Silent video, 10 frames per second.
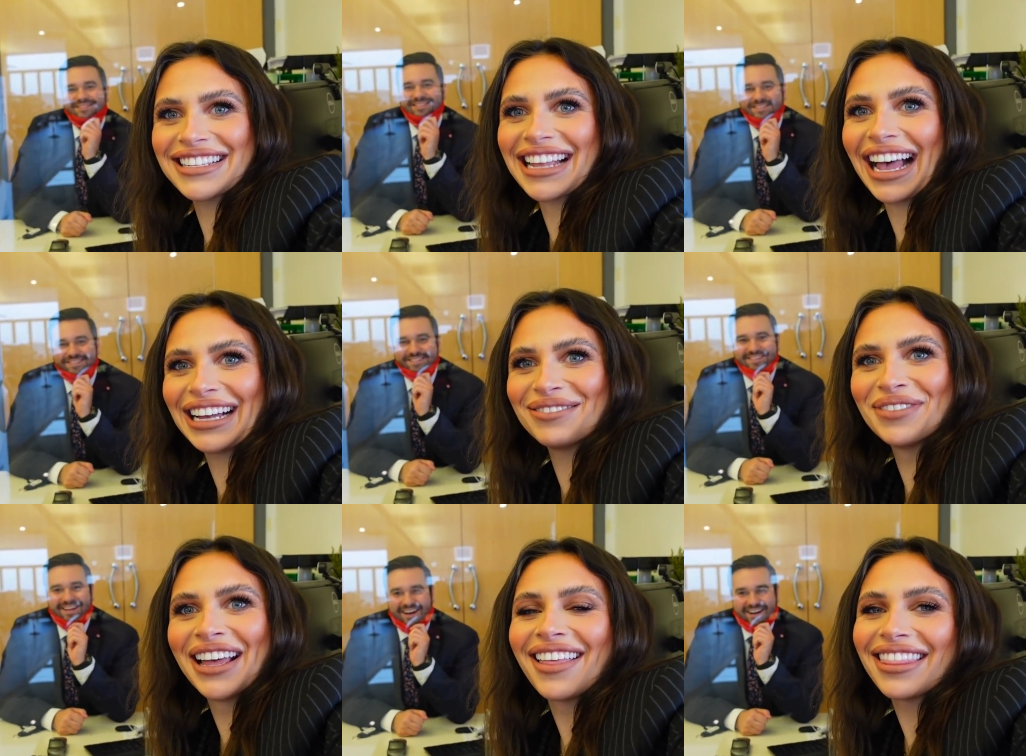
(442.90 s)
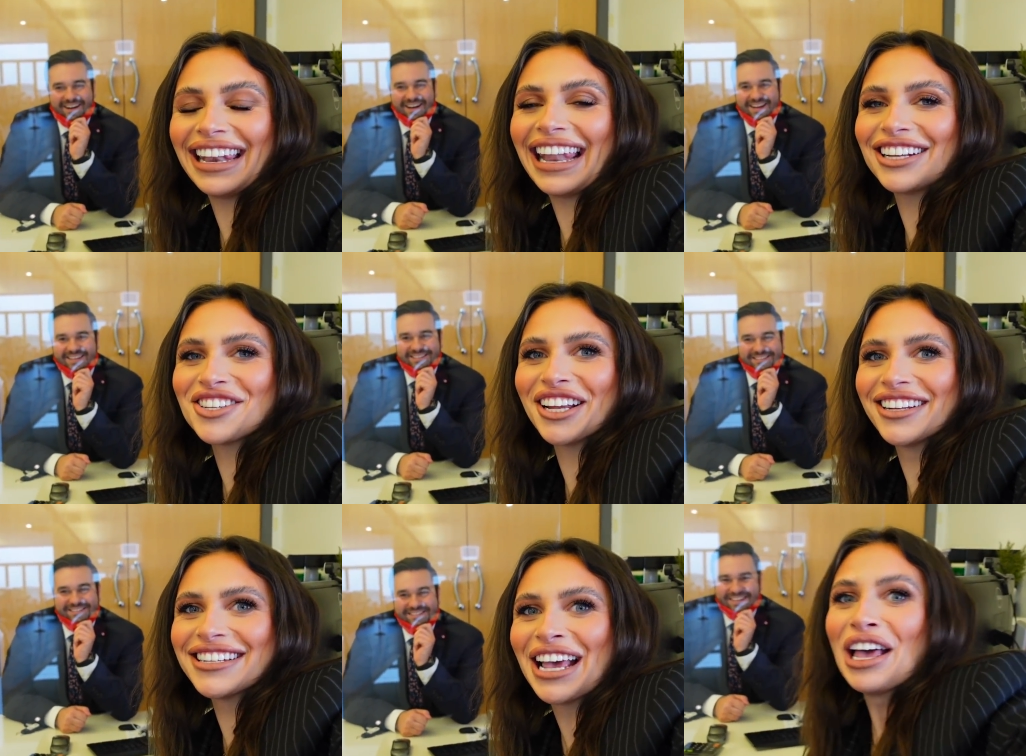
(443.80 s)
Speaker 1: Sam, Hi. the
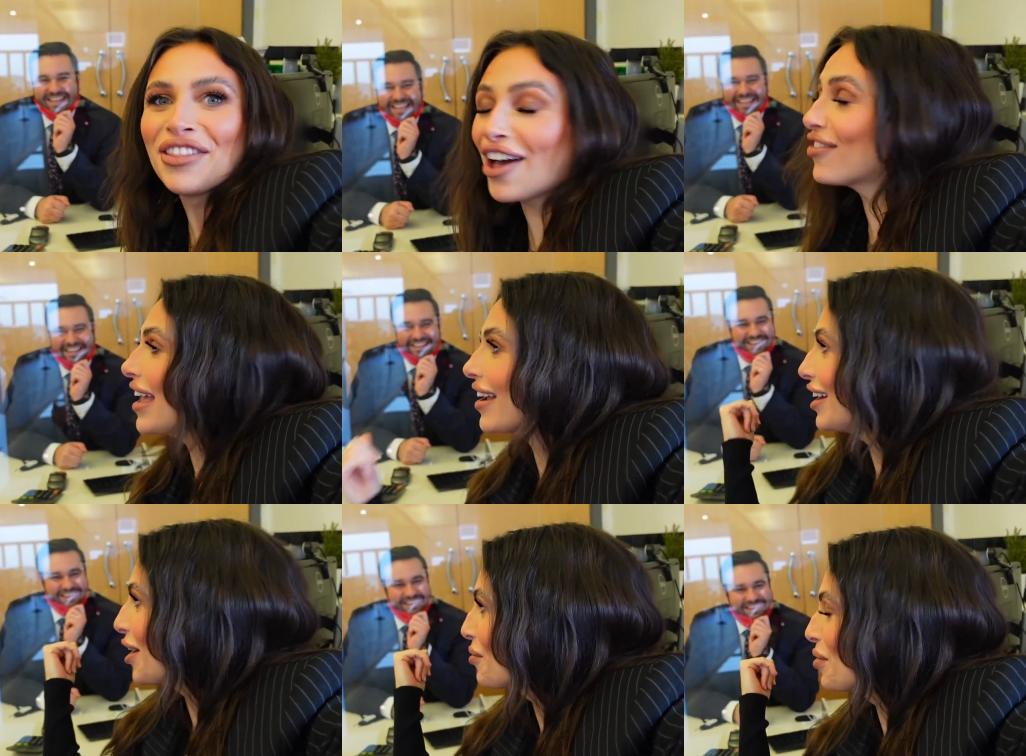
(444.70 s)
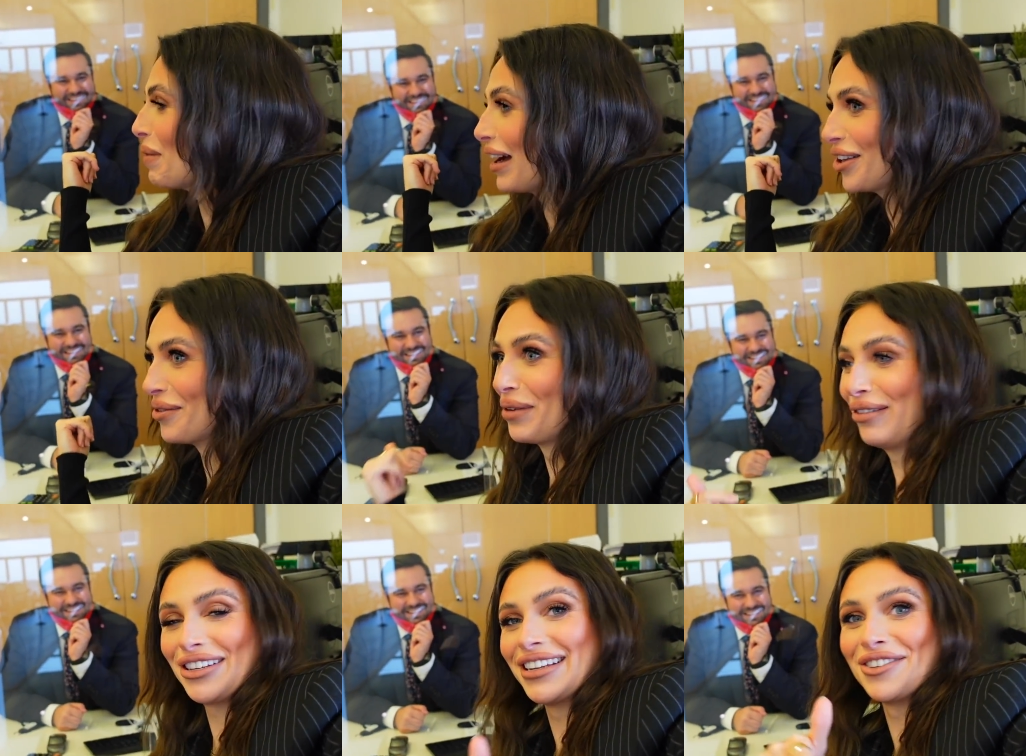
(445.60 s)
legend. They're going to know all about you, and
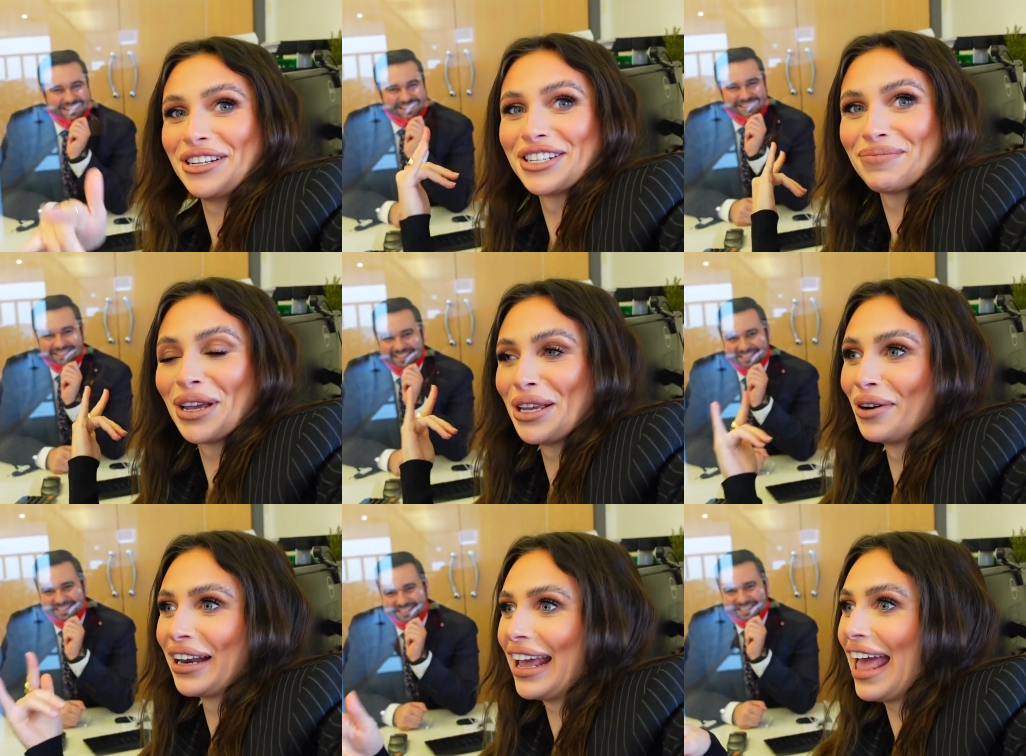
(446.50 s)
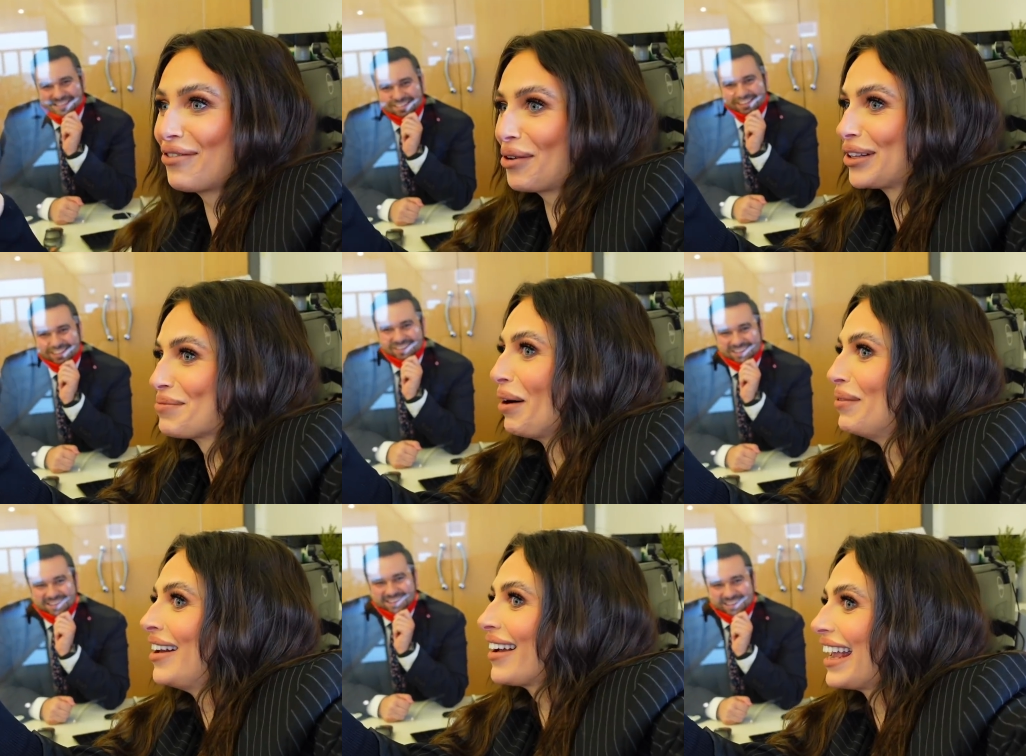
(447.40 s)
we've just literally just put you on here. Everyone's
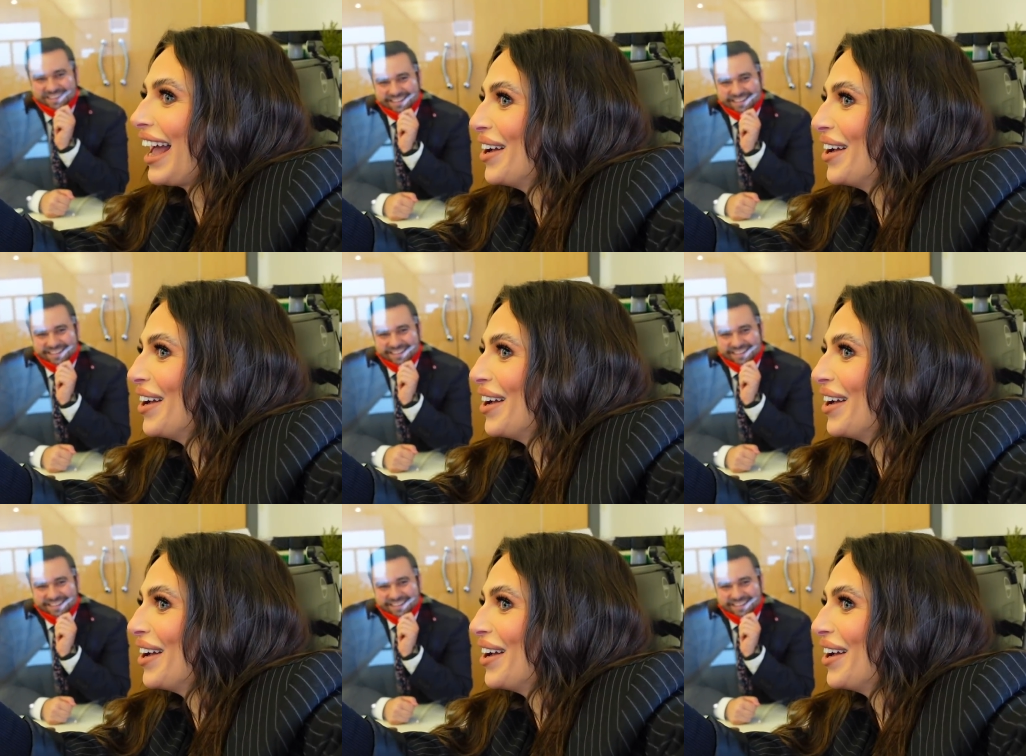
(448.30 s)
probably looking